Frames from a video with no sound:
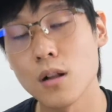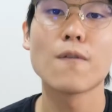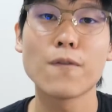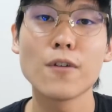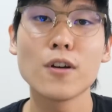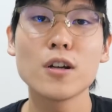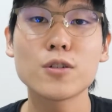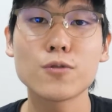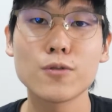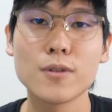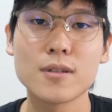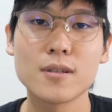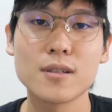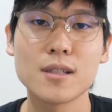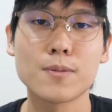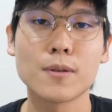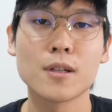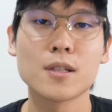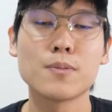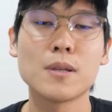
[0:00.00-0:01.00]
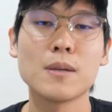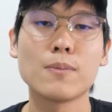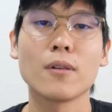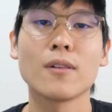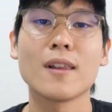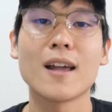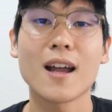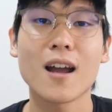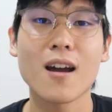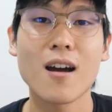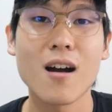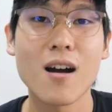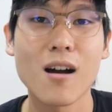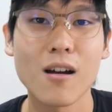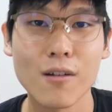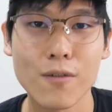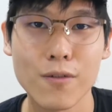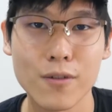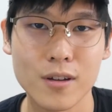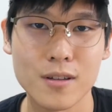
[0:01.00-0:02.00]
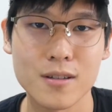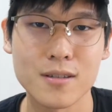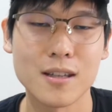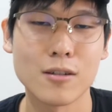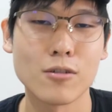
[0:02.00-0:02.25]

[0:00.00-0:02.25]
The first reason is because people lack confidence.